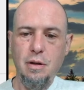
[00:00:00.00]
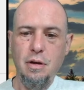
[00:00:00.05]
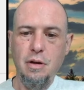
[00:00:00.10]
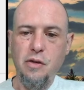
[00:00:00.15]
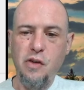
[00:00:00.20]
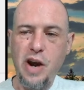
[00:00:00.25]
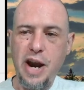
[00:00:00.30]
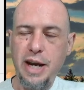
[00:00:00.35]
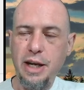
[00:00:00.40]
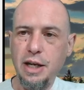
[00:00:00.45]

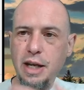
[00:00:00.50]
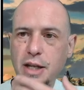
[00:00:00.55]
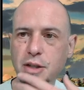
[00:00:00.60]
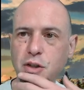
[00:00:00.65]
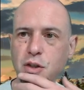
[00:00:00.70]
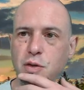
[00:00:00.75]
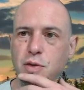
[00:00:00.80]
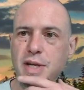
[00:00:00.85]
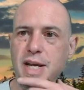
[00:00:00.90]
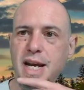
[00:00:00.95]
Right, and
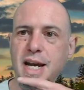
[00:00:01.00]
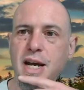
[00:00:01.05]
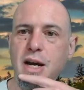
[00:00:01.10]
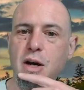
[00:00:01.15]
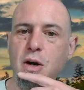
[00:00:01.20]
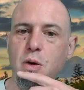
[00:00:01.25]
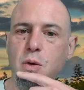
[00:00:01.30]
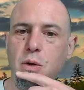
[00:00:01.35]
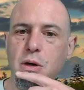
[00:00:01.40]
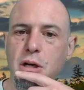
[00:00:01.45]
so
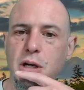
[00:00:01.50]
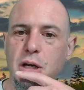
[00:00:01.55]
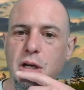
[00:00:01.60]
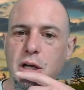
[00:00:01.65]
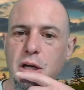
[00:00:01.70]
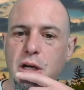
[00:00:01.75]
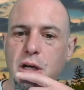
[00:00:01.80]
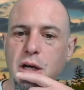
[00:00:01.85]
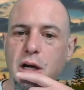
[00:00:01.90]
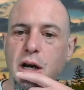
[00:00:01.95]
now
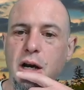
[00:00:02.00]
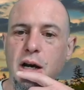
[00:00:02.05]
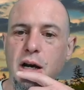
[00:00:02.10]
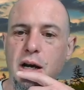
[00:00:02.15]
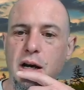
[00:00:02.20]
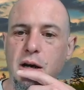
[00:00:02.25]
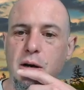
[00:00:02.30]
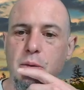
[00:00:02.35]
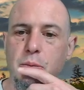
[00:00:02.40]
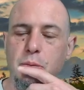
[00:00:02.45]

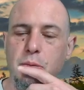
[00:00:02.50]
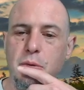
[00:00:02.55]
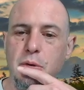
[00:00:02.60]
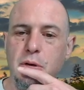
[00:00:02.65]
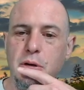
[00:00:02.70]
um